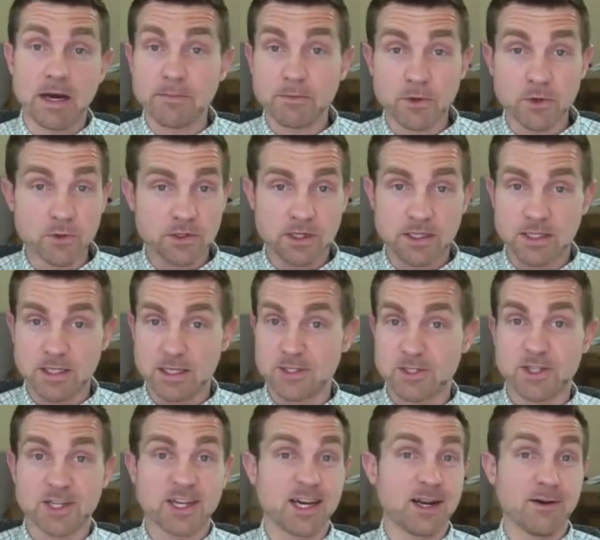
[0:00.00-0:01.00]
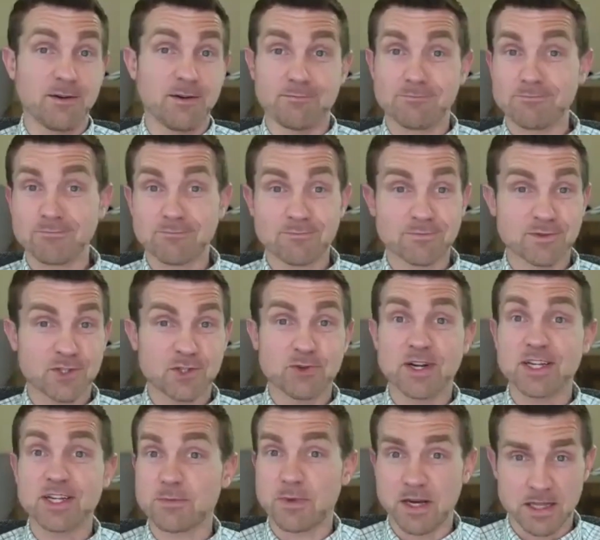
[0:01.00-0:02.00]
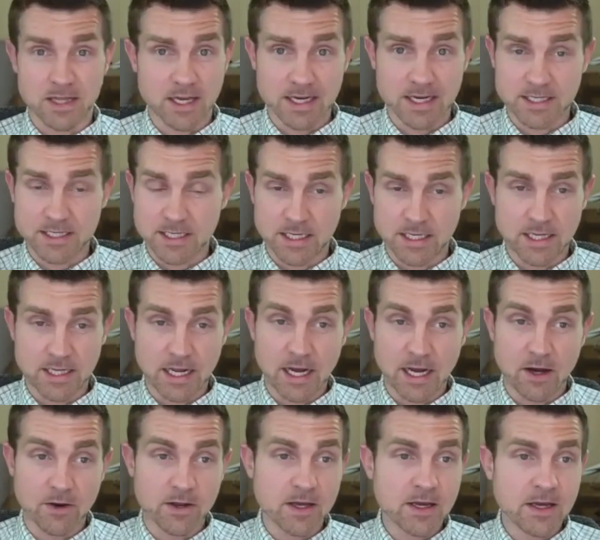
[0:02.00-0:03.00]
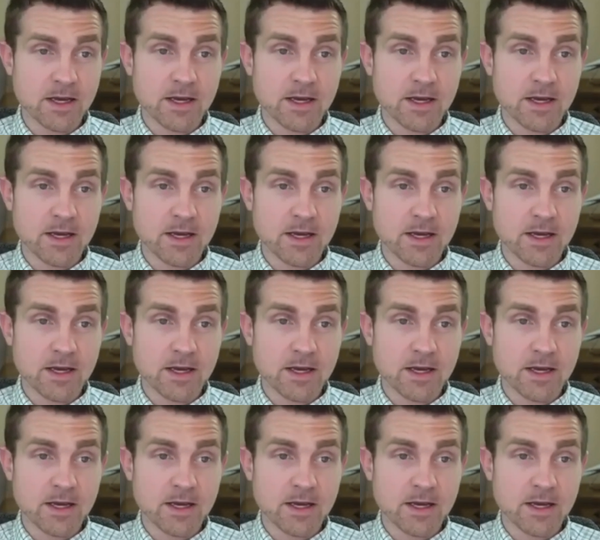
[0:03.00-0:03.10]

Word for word: I'm using this to kind of stretch my legs and get out.